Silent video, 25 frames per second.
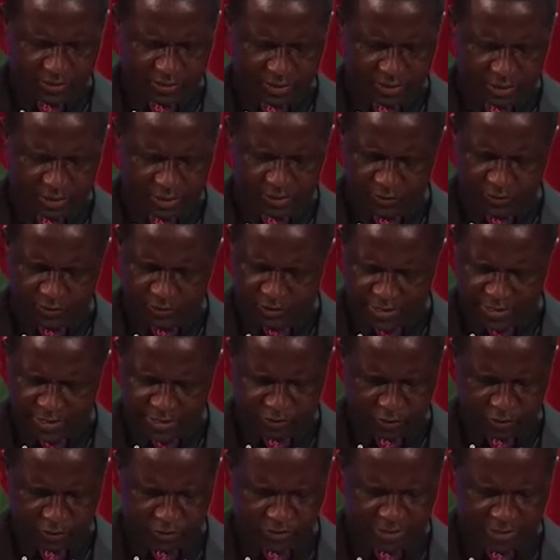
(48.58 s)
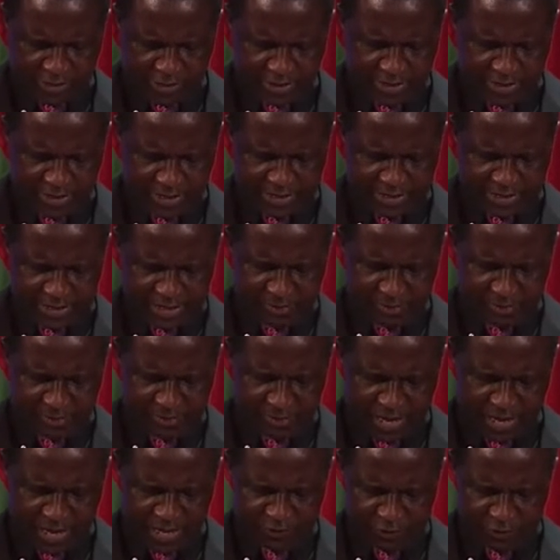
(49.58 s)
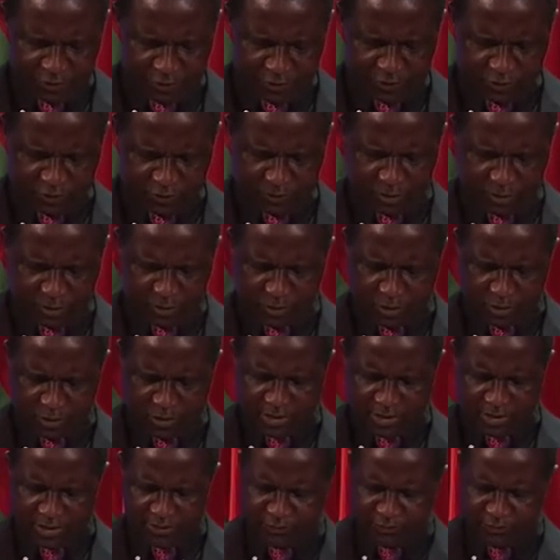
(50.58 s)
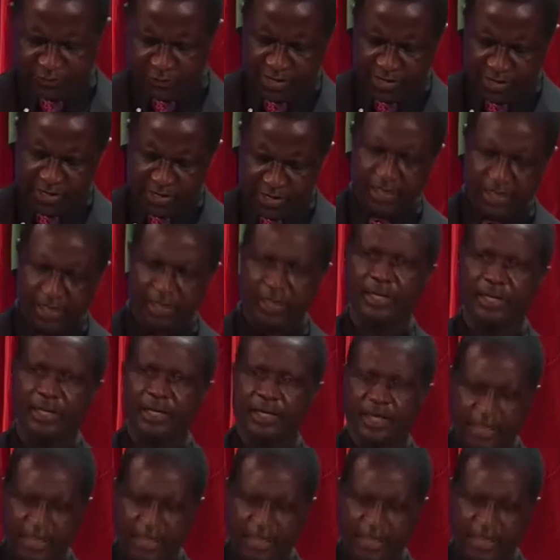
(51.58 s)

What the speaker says: UNESCO's international platform for promoting free